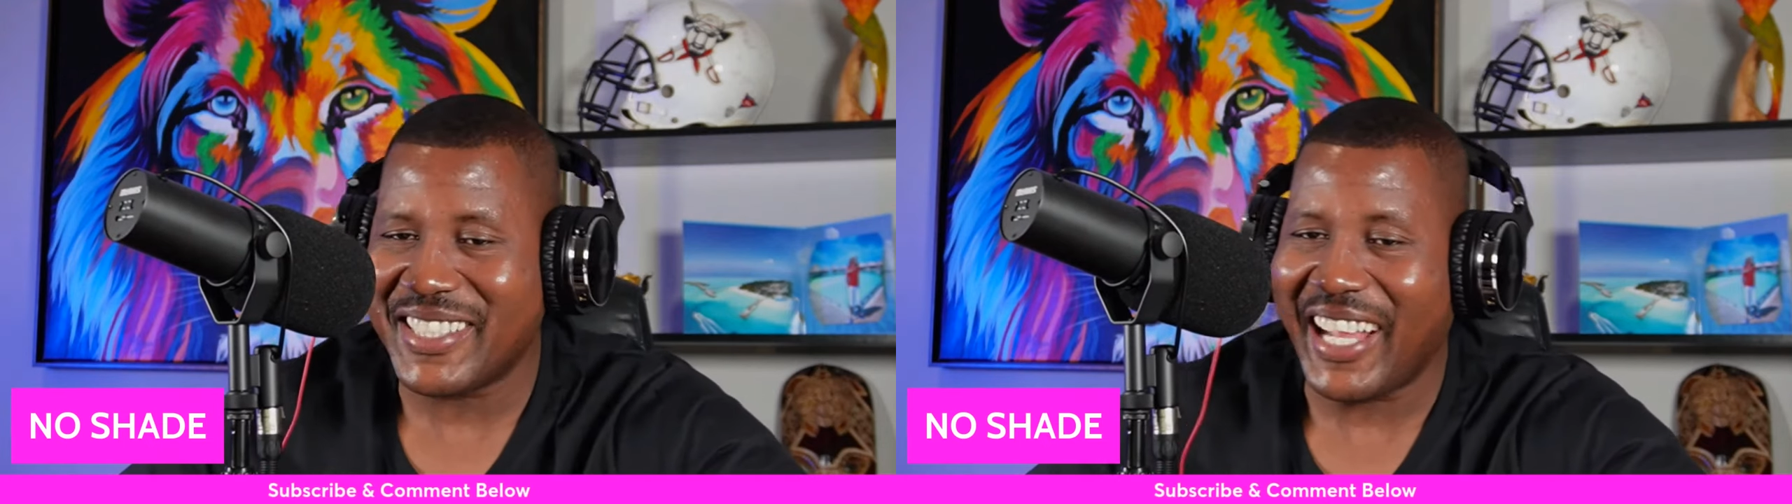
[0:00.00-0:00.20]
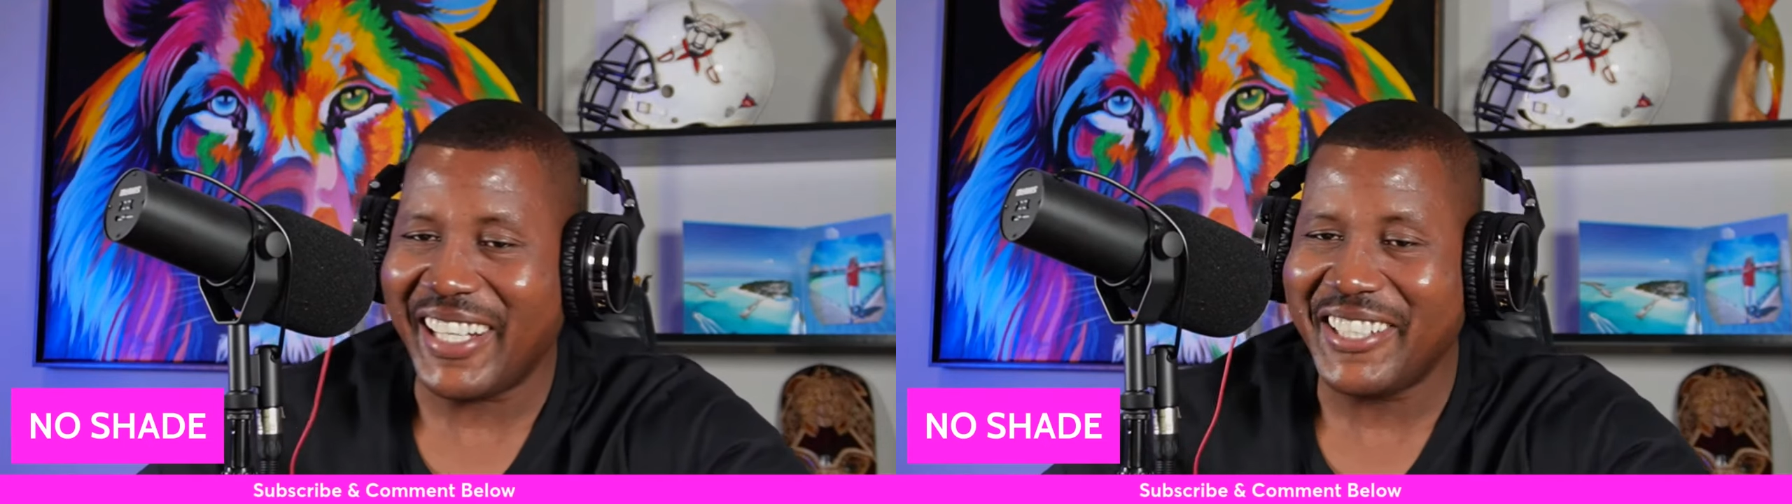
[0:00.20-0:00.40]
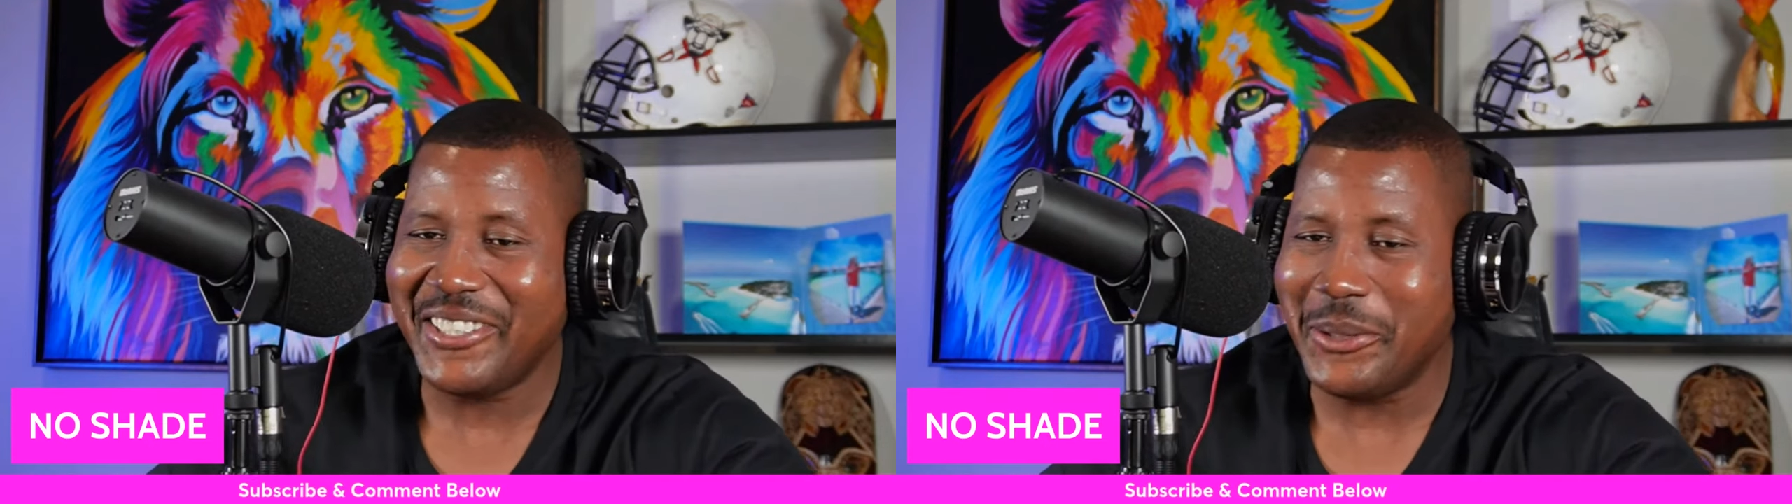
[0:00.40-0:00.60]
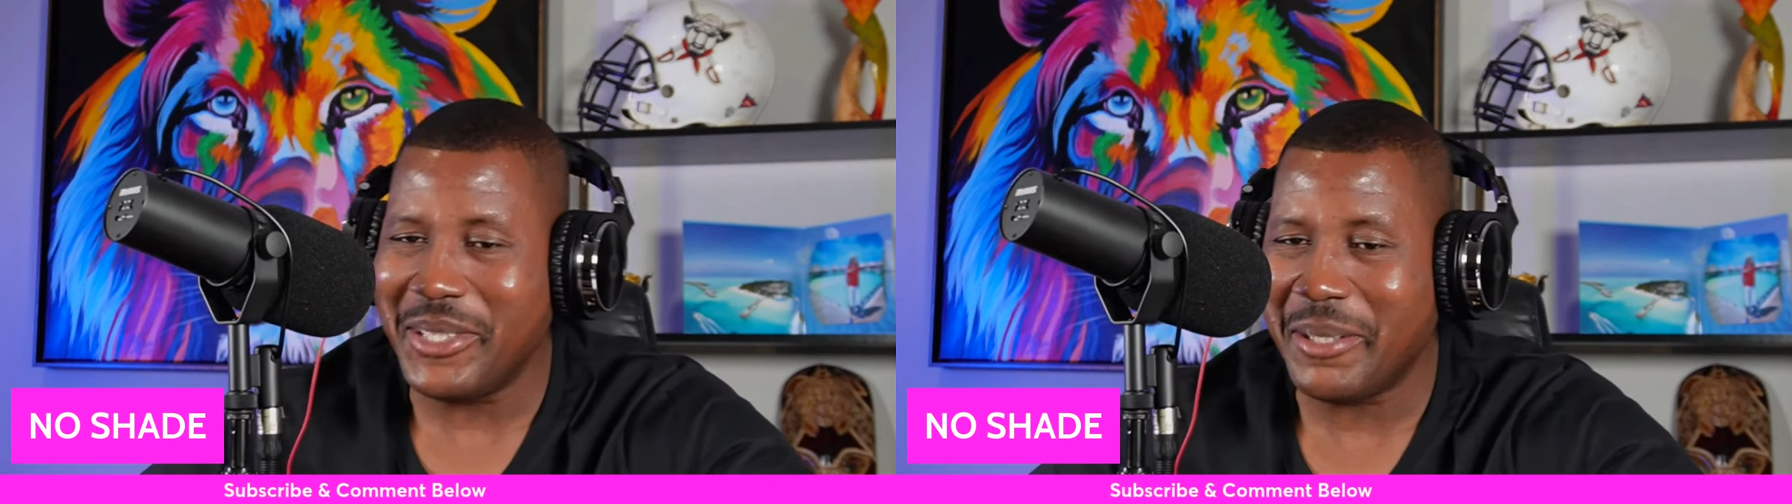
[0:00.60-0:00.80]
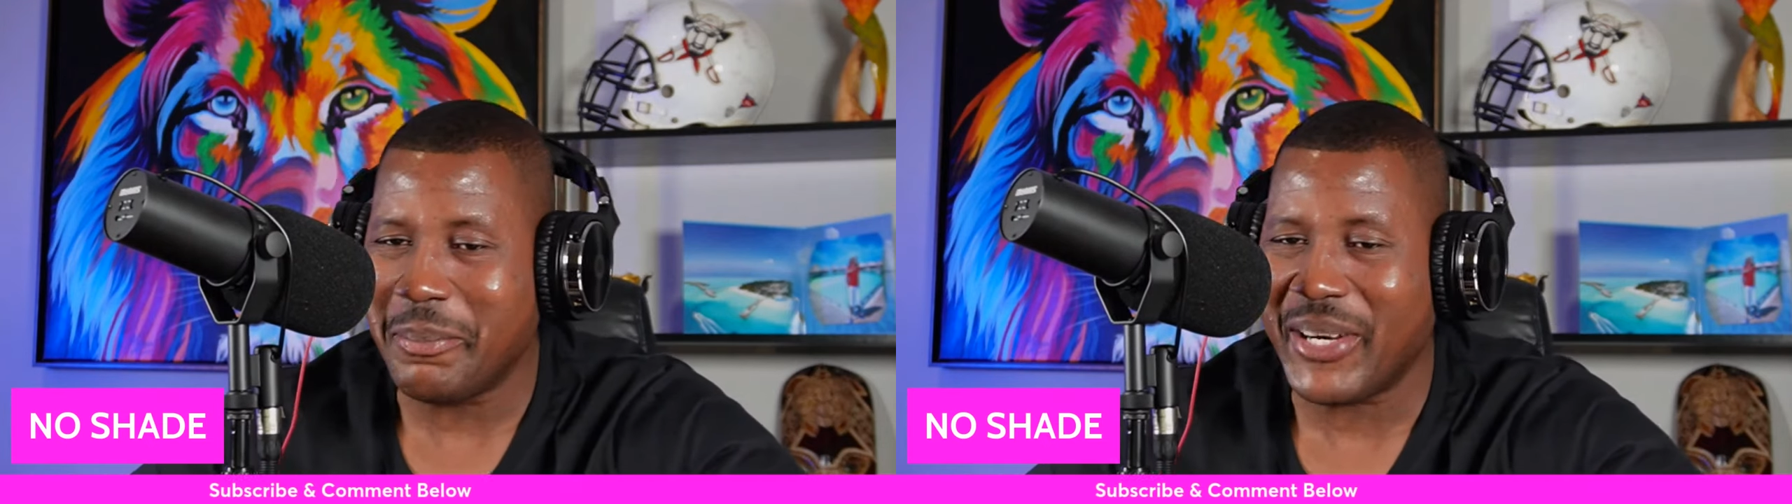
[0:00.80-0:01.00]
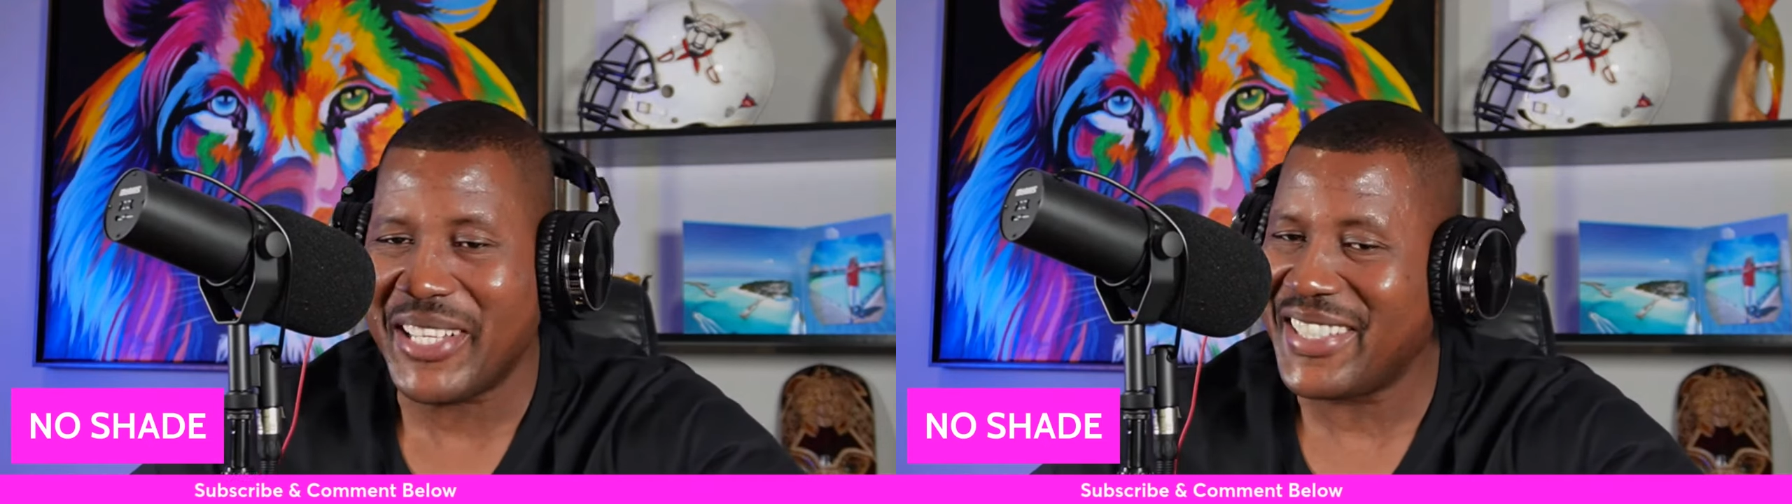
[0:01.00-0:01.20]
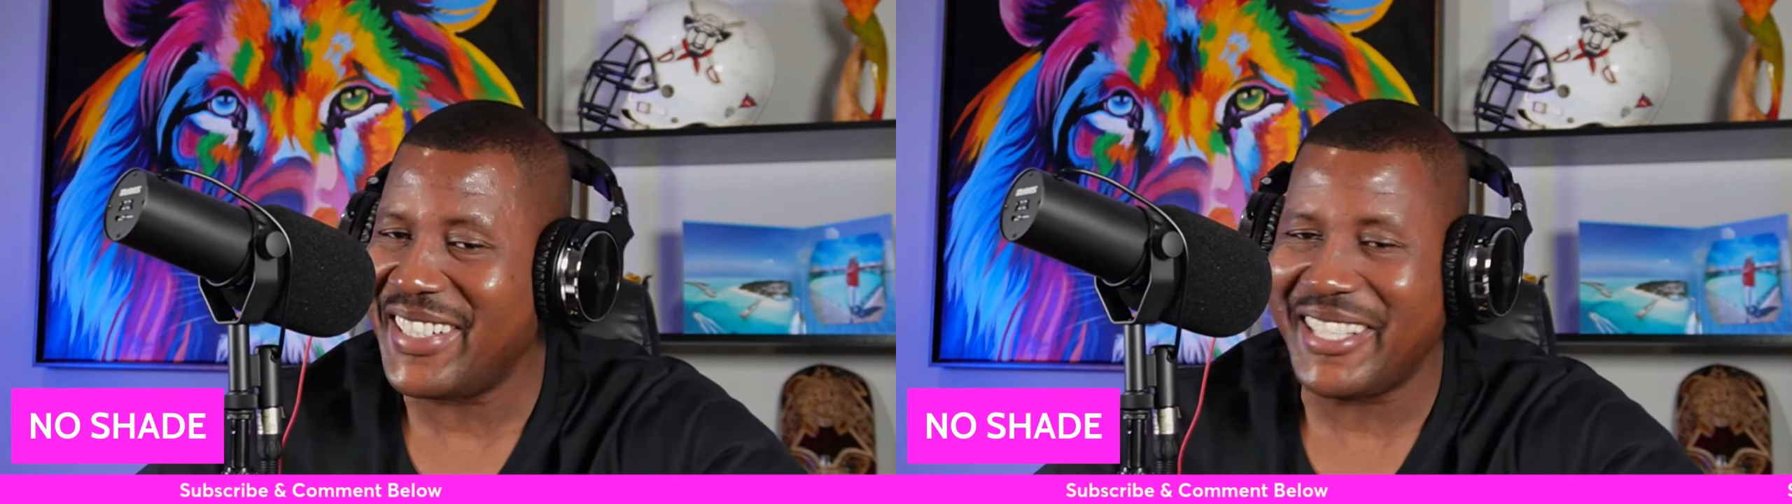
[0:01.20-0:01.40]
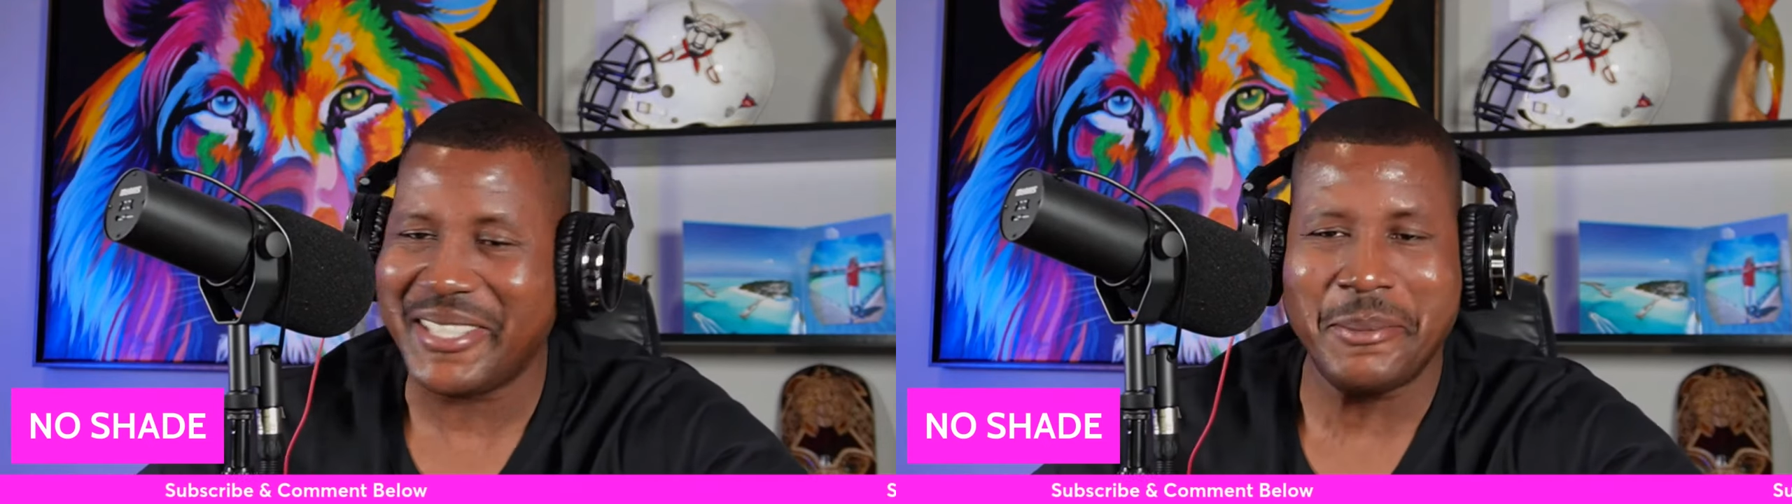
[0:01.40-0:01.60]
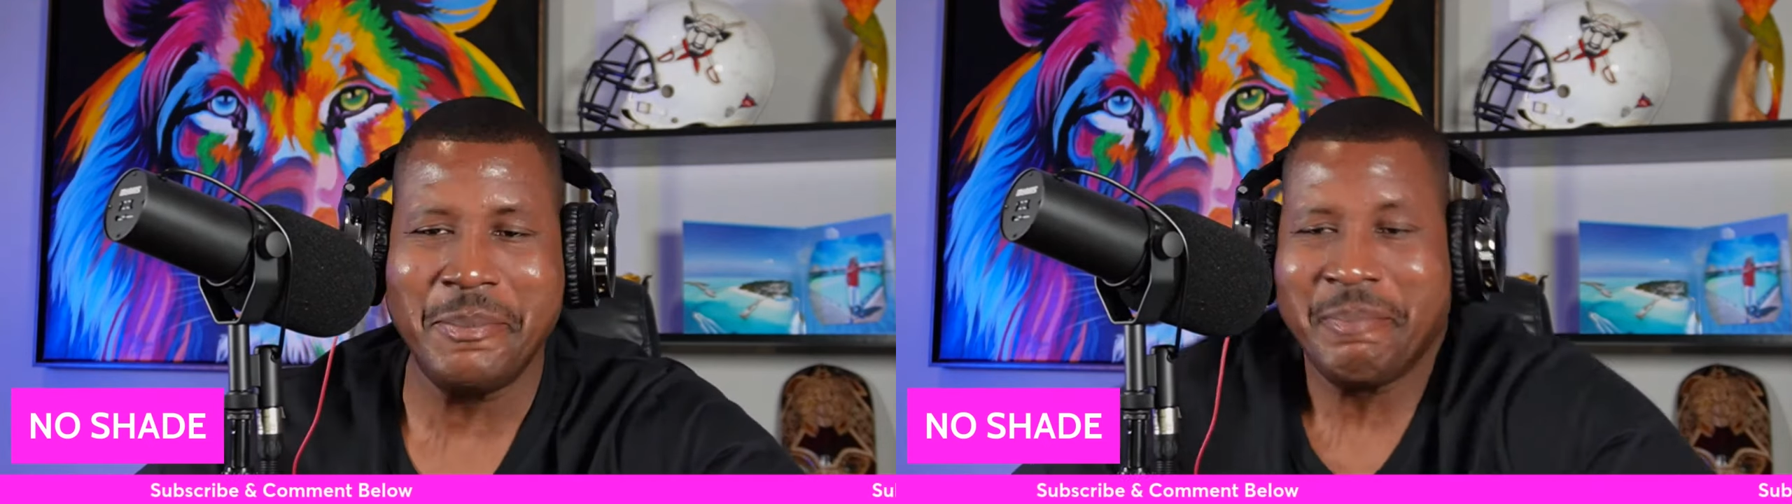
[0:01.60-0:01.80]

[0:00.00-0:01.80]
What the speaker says: like the union president,